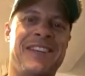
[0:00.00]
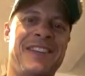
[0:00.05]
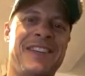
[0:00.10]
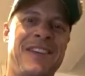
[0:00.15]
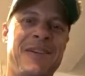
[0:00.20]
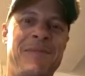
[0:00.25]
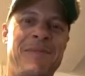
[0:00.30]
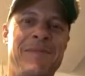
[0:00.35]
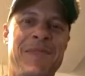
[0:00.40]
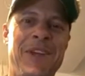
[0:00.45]

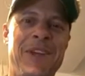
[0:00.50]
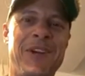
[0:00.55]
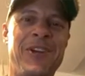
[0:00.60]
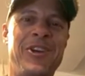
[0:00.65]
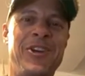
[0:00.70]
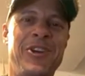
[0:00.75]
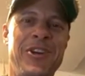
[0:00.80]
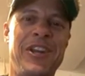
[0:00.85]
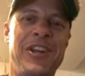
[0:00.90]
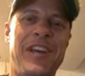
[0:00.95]
They're
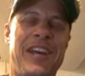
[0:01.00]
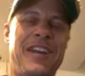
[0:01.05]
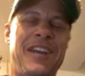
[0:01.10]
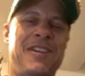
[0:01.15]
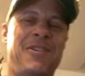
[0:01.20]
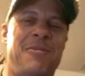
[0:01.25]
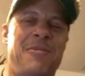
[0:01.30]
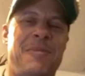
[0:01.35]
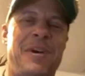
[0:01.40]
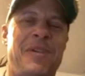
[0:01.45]
good at
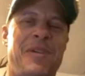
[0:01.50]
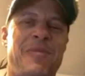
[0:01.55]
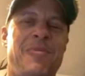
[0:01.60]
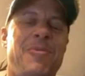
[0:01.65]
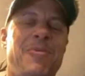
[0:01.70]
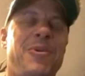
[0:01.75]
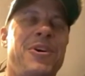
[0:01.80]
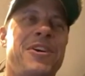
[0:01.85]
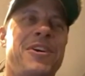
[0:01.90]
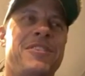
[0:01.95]
it no matter
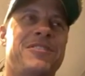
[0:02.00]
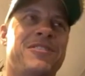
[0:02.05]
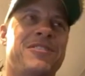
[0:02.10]
what.